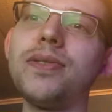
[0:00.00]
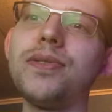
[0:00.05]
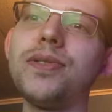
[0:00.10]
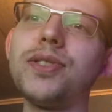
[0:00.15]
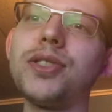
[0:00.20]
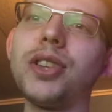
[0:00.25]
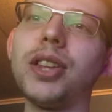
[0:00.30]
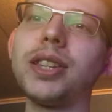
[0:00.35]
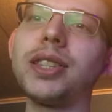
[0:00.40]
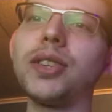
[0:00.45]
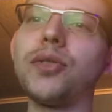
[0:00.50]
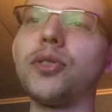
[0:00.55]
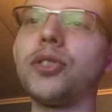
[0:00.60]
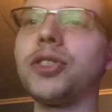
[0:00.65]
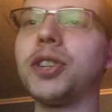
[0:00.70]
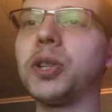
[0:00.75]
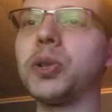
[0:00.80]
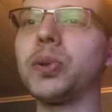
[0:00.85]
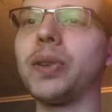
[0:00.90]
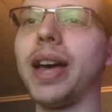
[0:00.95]
so like different
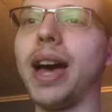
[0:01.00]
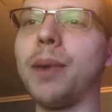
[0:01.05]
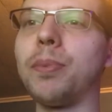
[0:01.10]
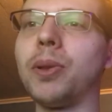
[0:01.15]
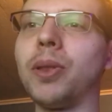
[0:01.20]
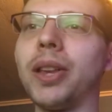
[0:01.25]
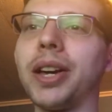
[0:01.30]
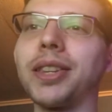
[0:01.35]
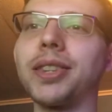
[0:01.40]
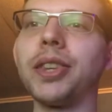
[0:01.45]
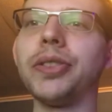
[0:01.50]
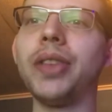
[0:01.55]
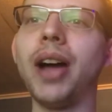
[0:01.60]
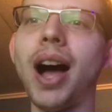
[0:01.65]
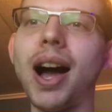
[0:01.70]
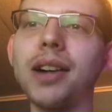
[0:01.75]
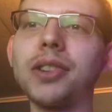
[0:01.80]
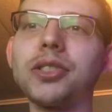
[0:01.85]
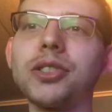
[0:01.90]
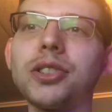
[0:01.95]
things would happen. Like the
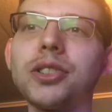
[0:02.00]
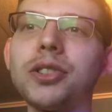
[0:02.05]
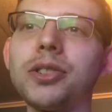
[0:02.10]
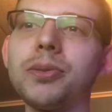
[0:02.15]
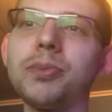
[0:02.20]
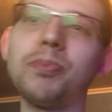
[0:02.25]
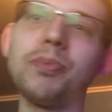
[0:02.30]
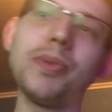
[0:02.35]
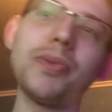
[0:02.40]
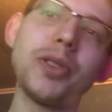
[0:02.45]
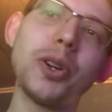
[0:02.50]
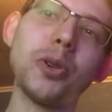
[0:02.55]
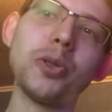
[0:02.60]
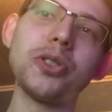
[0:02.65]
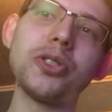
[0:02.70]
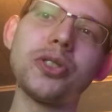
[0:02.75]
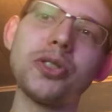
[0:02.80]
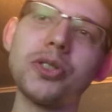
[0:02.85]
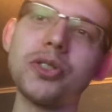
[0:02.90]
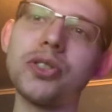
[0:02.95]
doctor,
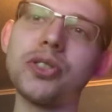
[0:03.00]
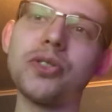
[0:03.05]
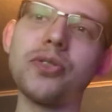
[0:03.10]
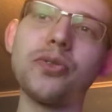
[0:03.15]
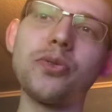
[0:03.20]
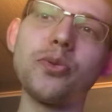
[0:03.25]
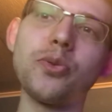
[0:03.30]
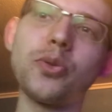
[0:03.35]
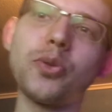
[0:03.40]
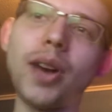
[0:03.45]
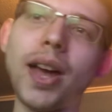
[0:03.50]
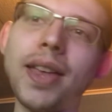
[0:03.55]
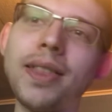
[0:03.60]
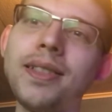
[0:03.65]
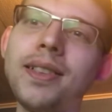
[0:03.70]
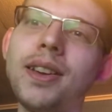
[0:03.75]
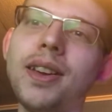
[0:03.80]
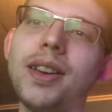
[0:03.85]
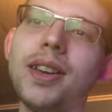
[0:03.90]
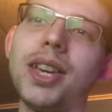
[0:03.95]
Toaster's
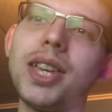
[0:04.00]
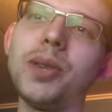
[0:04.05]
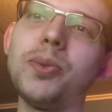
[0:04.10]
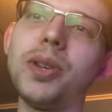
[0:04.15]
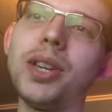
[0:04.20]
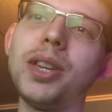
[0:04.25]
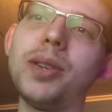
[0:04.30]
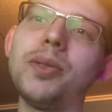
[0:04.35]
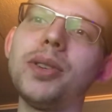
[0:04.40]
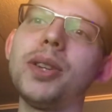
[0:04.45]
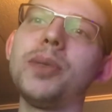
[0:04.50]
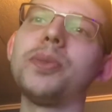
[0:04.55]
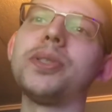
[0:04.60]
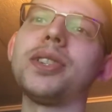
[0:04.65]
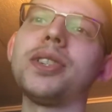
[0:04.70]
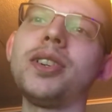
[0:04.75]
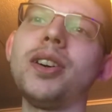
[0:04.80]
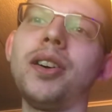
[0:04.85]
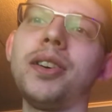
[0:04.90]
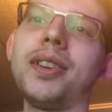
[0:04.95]
friend, he was
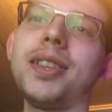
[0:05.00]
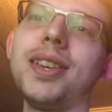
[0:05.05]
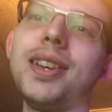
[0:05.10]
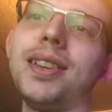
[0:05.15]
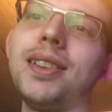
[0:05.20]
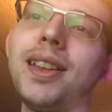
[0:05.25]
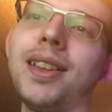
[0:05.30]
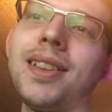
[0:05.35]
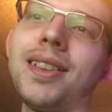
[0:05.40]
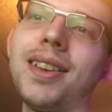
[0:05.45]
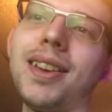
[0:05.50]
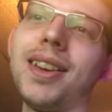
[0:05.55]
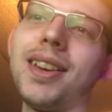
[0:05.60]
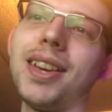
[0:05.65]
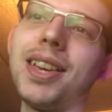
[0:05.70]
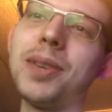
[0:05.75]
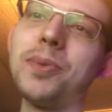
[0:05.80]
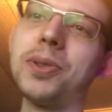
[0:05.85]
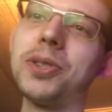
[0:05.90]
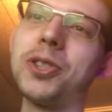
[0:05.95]
a young kid, and
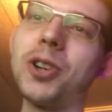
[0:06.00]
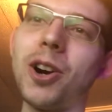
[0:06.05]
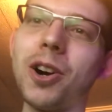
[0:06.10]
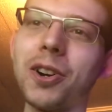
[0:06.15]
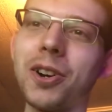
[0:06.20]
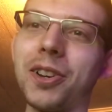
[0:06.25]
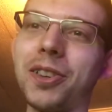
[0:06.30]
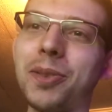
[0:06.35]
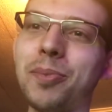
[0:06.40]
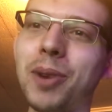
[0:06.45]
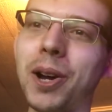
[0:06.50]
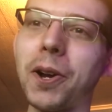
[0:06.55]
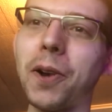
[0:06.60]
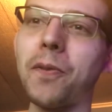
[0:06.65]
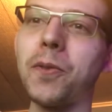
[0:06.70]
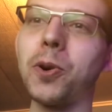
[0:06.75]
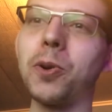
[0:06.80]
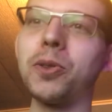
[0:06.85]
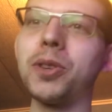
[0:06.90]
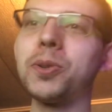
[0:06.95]
he would talk on the
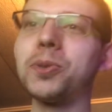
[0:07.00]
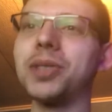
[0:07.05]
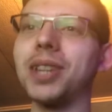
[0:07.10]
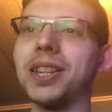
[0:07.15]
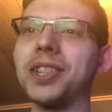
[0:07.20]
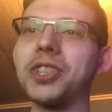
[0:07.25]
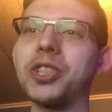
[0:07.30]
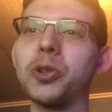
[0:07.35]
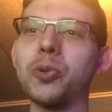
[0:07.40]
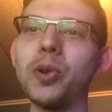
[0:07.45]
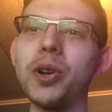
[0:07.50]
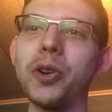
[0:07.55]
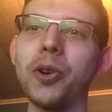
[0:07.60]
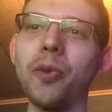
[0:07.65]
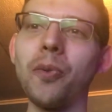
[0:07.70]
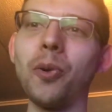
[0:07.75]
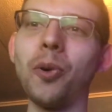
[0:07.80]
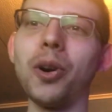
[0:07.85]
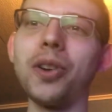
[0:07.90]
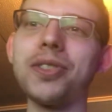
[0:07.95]
microphone, and he was that
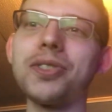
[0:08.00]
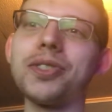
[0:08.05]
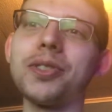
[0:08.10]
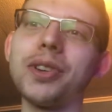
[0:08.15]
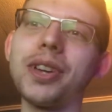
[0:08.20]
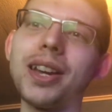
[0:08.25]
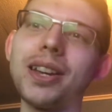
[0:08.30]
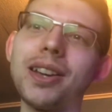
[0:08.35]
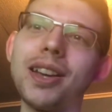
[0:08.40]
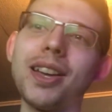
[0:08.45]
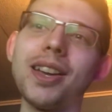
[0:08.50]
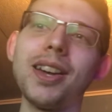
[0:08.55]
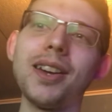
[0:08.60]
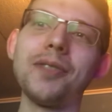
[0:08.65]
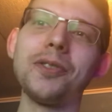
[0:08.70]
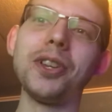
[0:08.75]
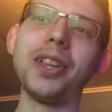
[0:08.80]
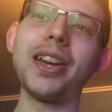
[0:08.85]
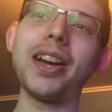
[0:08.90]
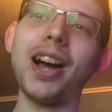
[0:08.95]
squeaker voice, so he had a
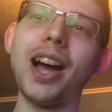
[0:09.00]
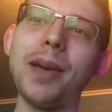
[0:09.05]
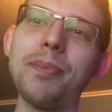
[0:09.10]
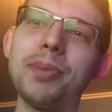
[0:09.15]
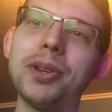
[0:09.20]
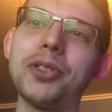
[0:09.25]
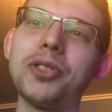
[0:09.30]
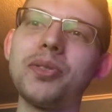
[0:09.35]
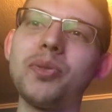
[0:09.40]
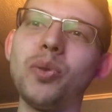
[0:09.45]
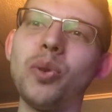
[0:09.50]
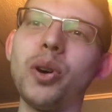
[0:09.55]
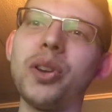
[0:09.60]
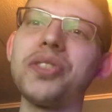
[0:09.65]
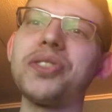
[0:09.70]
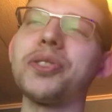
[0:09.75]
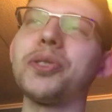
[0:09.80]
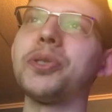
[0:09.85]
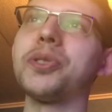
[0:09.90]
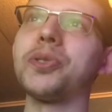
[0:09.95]
really high pitched
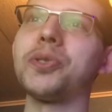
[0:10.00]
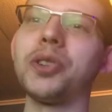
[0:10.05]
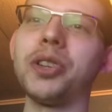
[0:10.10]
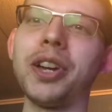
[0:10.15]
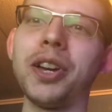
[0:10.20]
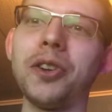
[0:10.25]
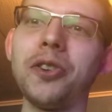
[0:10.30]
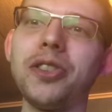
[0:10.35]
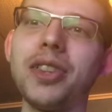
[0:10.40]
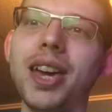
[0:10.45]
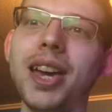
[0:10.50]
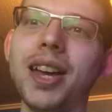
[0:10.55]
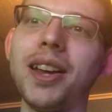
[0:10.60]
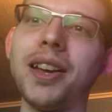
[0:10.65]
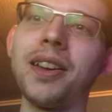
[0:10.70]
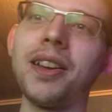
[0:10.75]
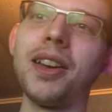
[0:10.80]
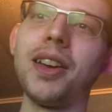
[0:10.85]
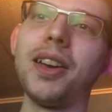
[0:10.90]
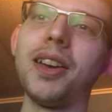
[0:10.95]
voice, so it was really
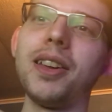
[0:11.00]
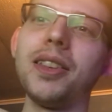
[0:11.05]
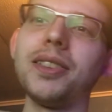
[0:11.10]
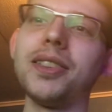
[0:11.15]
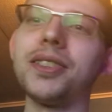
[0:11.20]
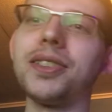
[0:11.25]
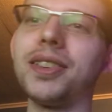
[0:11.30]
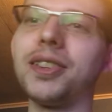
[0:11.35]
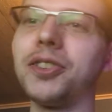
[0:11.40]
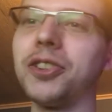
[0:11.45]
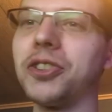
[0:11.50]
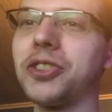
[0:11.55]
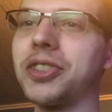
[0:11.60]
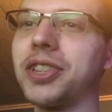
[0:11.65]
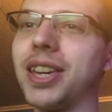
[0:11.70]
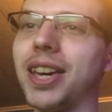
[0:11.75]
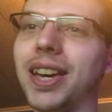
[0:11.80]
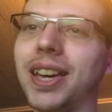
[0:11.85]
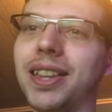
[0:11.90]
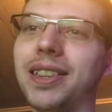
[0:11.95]
entertaining to hear this
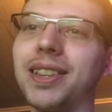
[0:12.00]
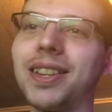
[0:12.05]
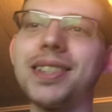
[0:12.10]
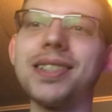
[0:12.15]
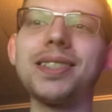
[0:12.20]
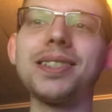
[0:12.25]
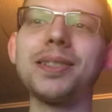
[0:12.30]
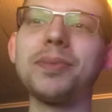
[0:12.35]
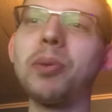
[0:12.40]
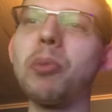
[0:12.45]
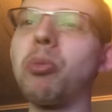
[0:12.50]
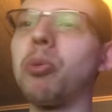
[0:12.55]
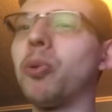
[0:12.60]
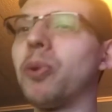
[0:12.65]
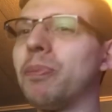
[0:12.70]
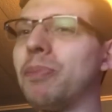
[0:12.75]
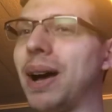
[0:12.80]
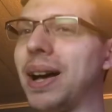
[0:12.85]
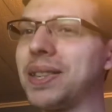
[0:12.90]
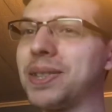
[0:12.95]
kid, because people
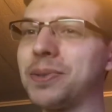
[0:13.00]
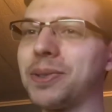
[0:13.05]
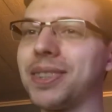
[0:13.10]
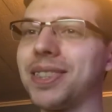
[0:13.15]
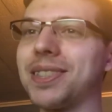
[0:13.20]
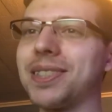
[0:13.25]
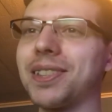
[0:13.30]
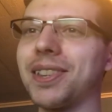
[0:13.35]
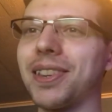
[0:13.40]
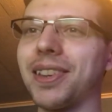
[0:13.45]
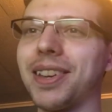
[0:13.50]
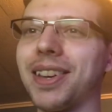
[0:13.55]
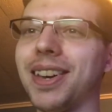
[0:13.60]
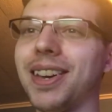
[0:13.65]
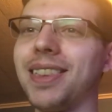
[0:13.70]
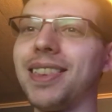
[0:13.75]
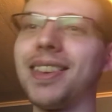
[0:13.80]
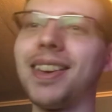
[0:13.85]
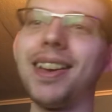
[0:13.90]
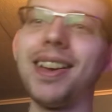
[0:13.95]
would mess with this little
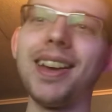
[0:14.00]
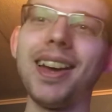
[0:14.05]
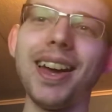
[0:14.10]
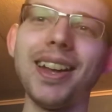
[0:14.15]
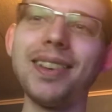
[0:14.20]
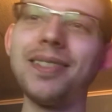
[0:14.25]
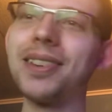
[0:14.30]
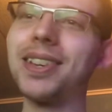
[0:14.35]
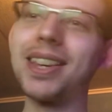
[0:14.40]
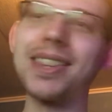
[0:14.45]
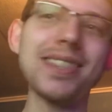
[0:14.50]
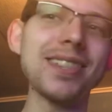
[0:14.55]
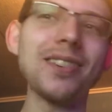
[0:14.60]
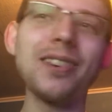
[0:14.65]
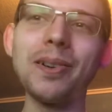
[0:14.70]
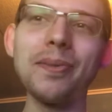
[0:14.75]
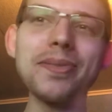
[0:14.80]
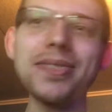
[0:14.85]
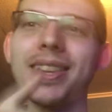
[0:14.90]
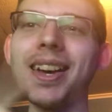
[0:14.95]
kid, and he would get
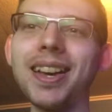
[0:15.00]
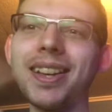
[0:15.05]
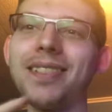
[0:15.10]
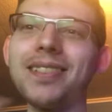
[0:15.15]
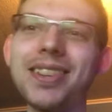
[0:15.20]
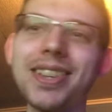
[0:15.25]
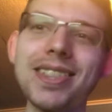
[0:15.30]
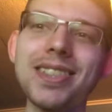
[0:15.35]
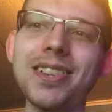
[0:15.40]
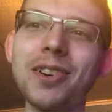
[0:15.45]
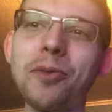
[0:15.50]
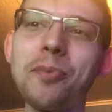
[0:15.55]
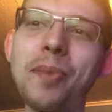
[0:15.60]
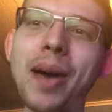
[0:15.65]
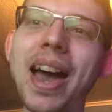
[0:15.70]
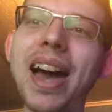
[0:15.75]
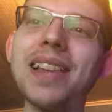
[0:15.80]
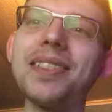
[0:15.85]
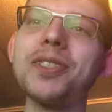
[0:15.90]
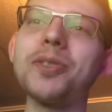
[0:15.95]
so upset, he'd get so
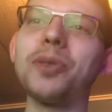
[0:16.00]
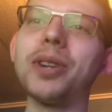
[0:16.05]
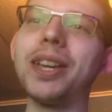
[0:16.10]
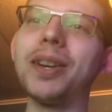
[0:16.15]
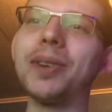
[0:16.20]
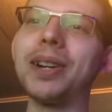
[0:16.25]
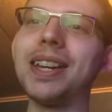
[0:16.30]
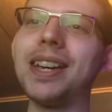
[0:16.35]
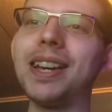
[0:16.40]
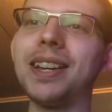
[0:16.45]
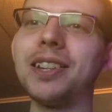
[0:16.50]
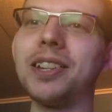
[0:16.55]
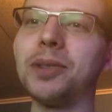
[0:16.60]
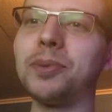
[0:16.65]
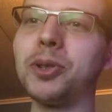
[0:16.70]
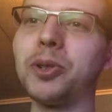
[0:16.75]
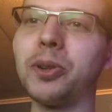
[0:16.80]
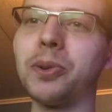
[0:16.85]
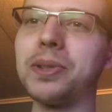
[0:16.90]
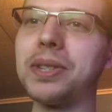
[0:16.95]
mad. So what he ended
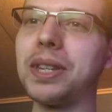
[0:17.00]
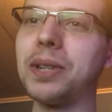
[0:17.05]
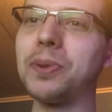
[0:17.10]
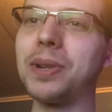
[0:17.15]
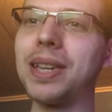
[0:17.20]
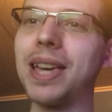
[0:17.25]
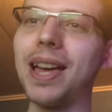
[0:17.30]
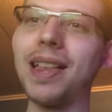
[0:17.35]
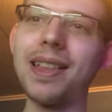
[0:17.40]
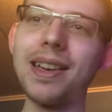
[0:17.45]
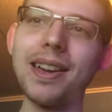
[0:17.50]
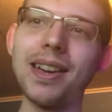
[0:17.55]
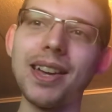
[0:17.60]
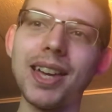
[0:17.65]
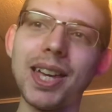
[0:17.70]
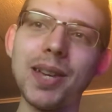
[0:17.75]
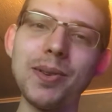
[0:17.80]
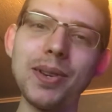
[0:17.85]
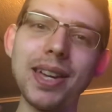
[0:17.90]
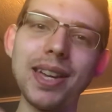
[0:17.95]
up doing was he would get
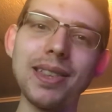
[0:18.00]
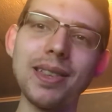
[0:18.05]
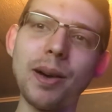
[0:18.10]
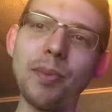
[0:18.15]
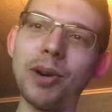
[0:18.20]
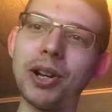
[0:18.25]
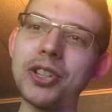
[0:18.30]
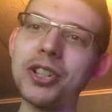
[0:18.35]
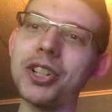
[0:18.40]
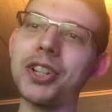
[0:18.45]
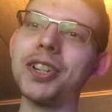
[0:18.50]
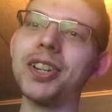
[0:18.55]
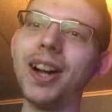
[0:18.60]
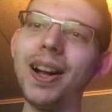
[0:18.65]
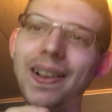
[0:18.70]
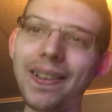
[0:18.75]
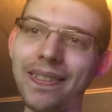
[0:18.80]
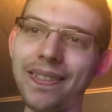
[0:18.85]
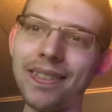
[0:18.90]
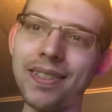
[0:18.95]
a bunch of
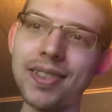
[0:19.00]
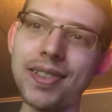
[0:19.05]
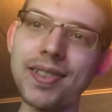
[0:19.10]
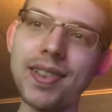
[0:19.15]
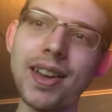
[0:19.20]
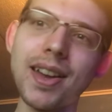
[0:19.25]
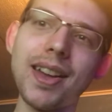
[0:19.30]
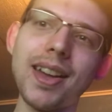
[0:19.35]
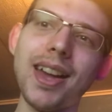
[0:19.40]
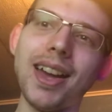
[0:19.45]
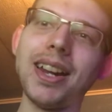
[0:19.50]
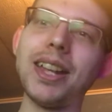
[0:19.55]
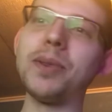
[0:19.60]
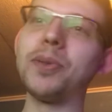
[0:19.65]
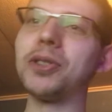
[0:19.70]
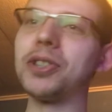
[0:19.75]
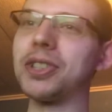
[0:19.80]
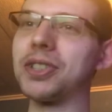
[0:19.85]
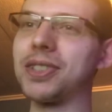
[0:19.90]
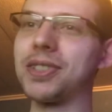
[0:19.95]
guns, and he
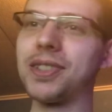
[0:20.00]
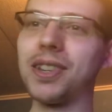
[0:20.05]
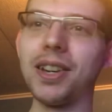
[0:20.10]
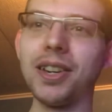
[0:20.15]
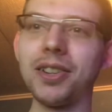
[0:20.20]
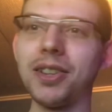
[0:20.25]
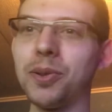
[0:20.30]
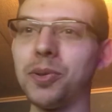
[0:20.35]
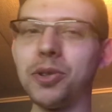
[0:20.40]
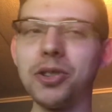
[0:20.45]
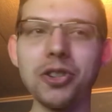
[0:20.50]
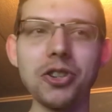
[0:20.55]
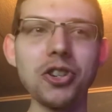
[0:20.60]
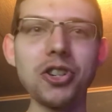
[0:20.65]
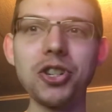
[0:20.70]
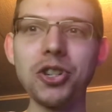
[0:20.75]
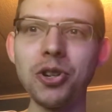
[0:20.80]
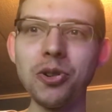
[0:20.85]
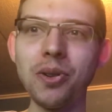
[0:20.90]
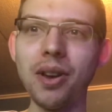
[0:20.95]
would just
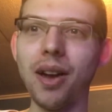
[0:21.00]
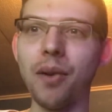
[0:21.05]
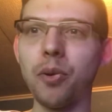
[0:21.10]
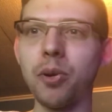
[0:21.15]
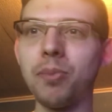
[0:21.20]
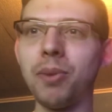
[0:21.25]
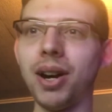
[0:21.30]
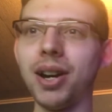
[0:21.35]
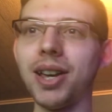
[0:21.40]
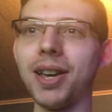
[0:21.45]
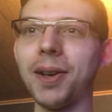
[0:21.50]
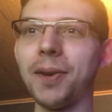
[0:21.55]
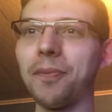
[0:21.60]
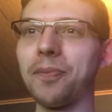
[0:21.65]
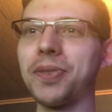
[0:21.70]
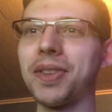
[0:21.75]
shoot everybody.